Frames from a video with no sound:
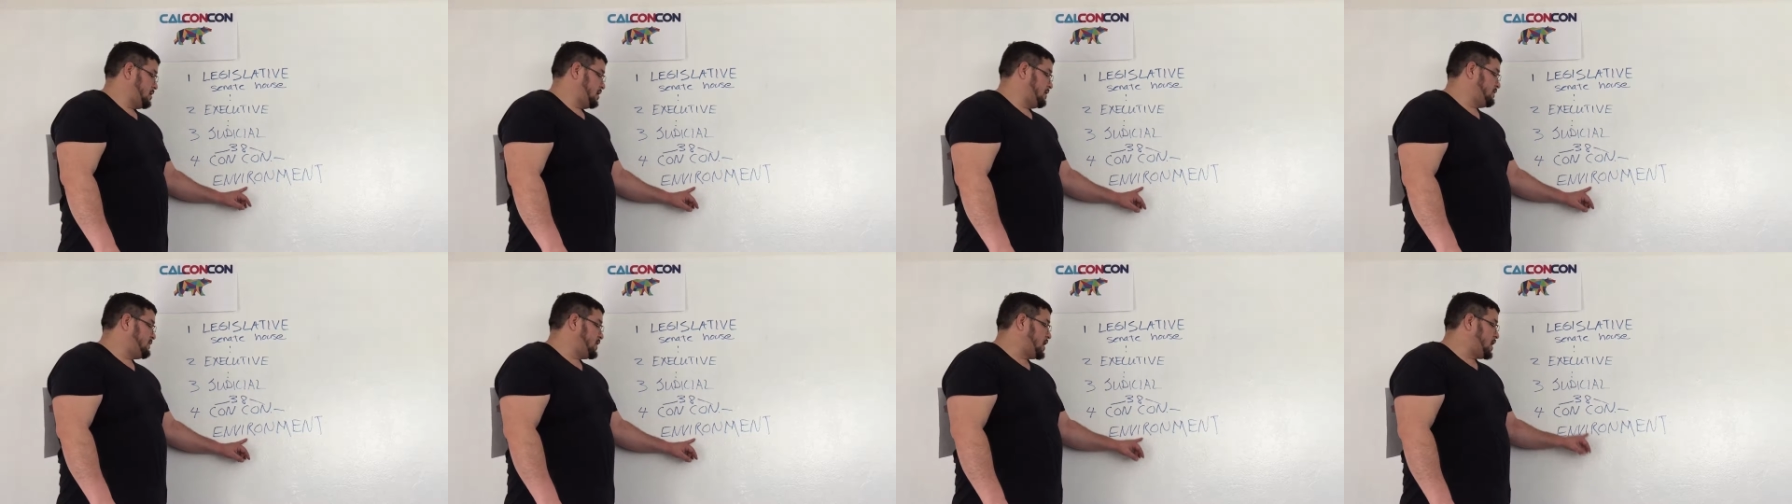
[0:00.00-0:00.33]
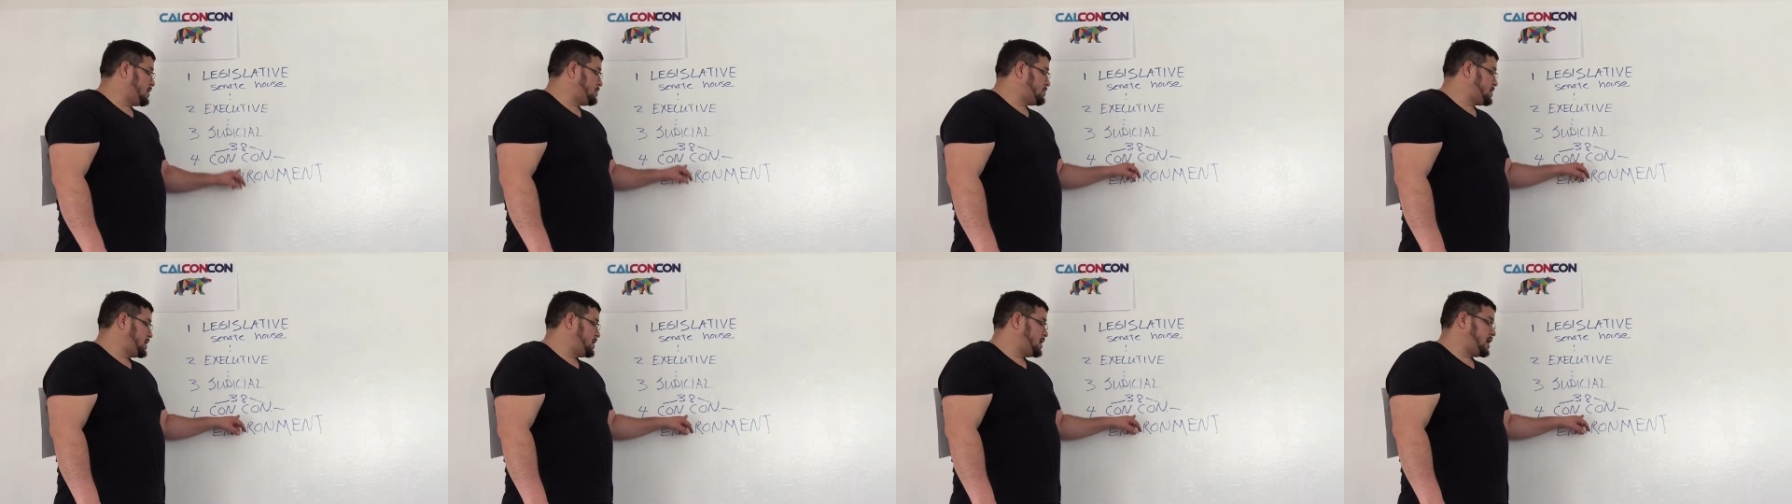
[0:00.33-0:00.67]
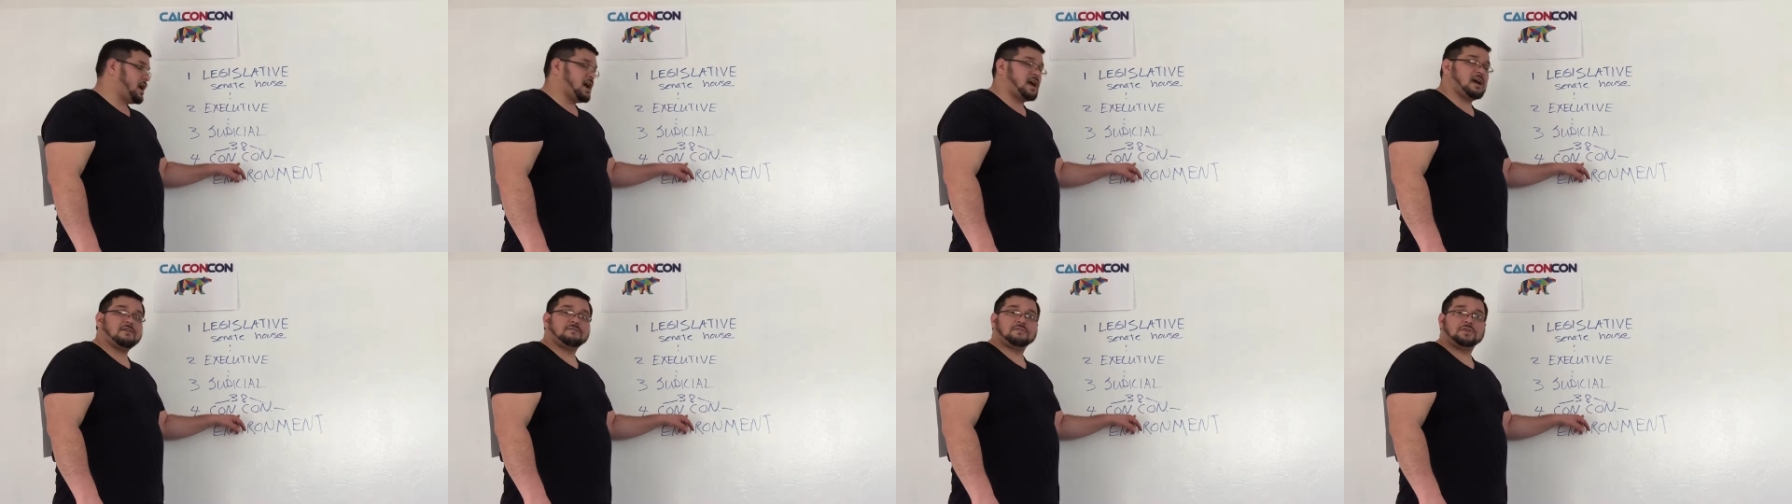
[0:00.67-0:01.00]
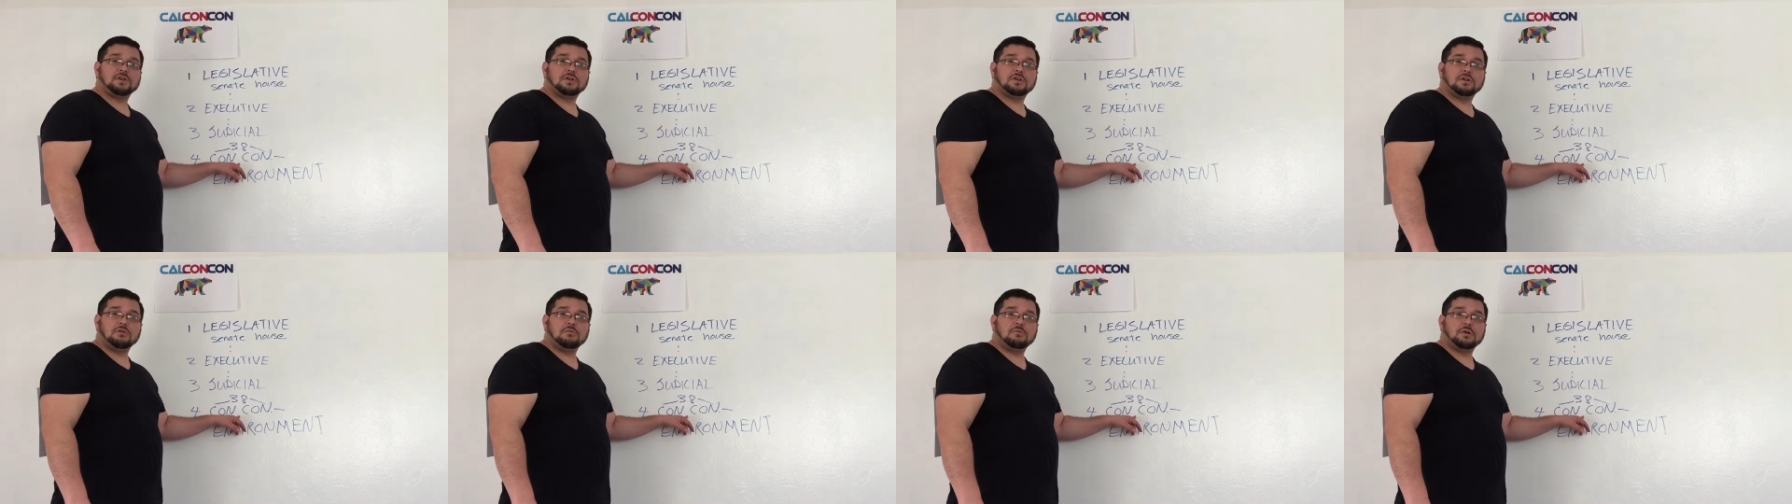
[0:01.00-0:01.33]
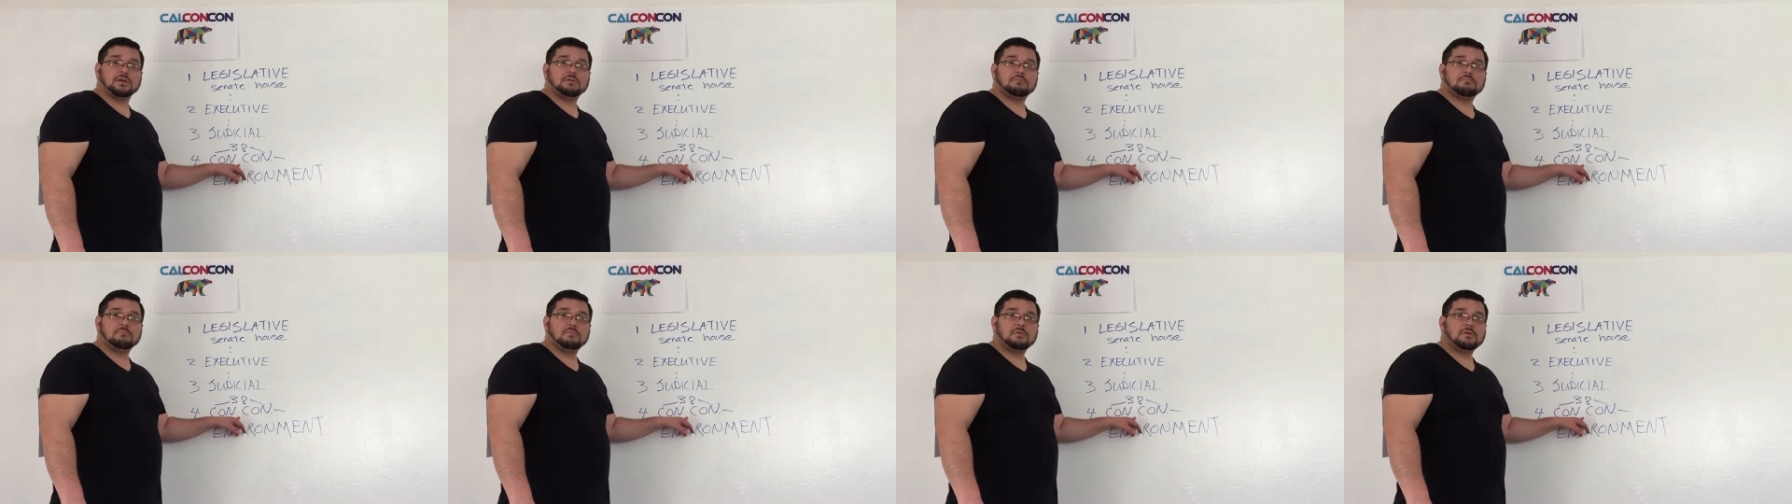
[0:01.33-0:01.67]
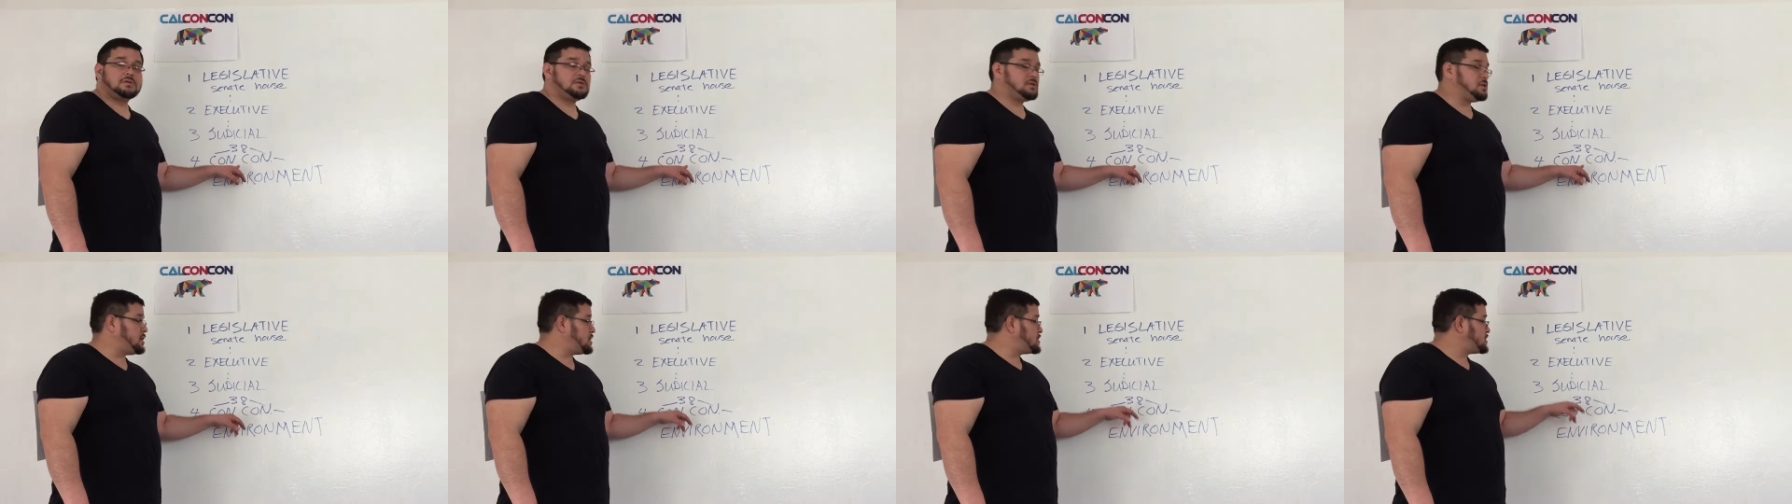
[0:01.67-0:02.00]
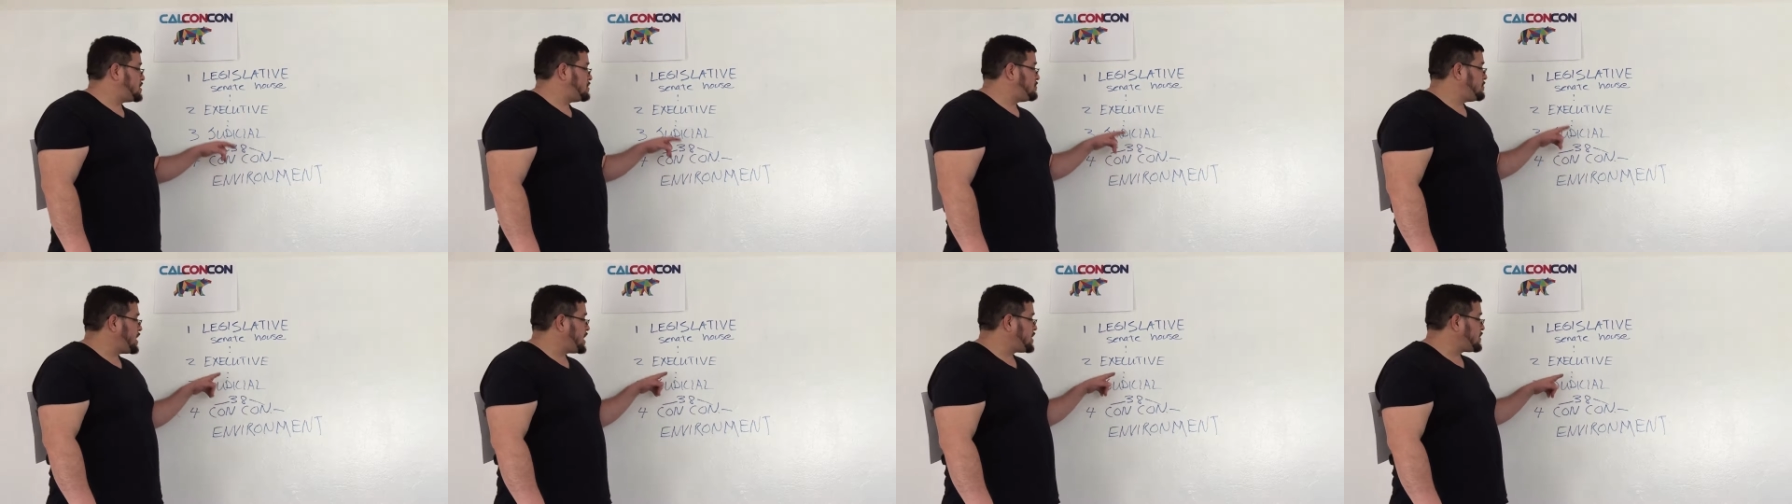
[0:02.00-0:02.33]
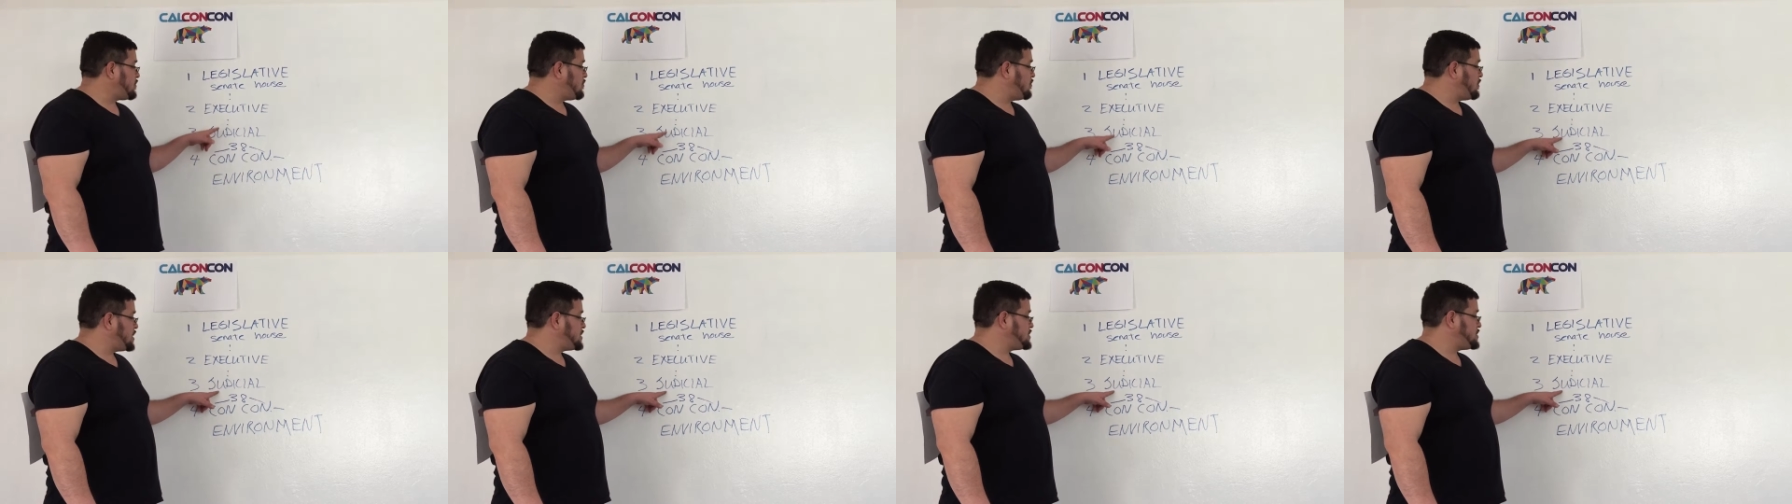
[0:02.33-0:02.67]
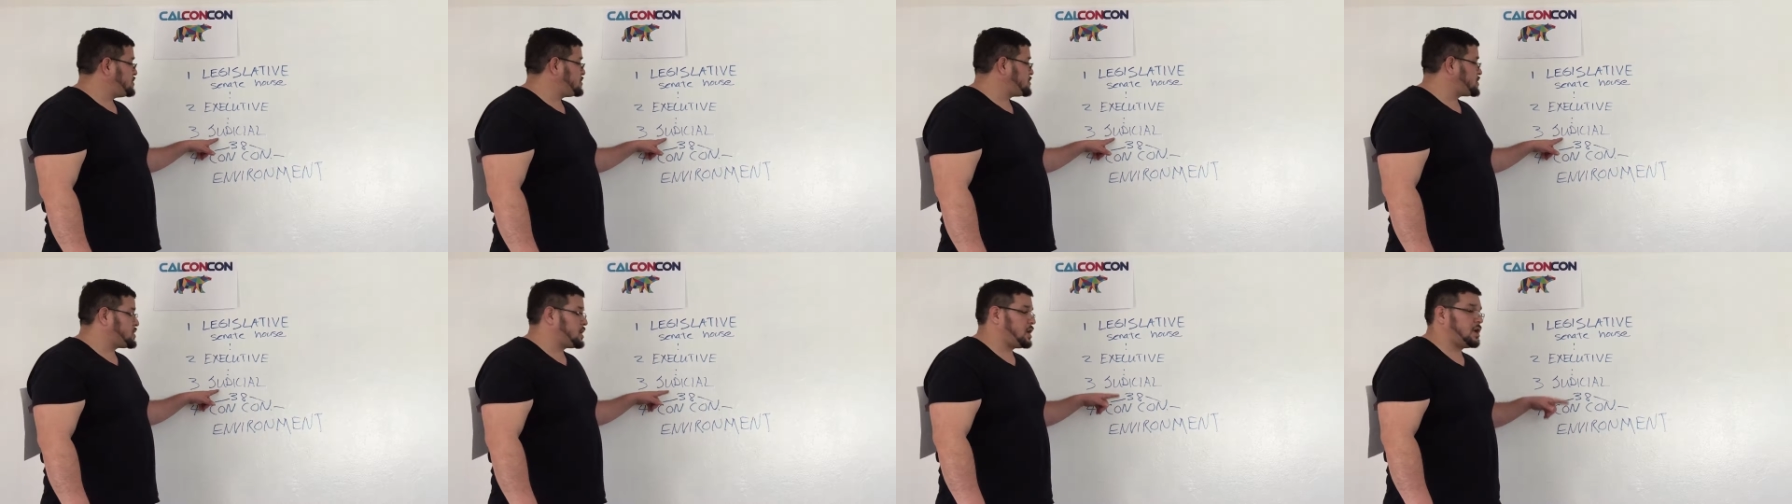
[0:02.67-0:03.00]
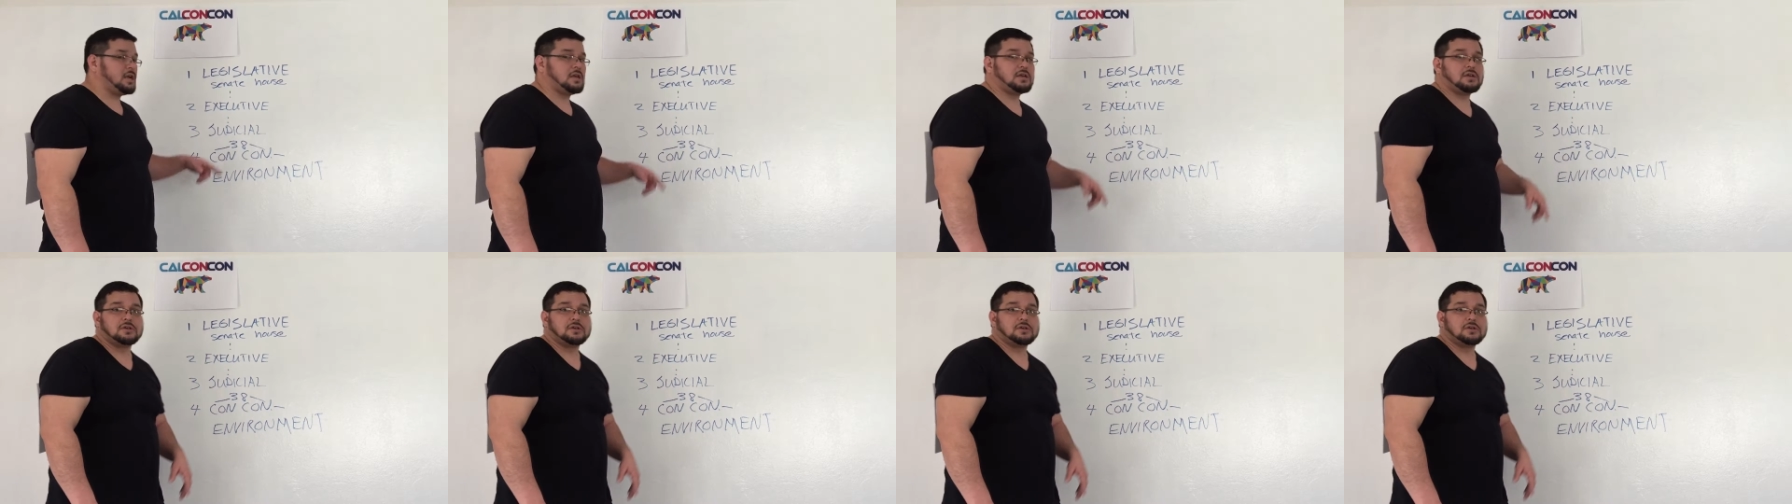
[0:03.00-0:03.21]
Environment, have to do it. Doesn't matter what you say,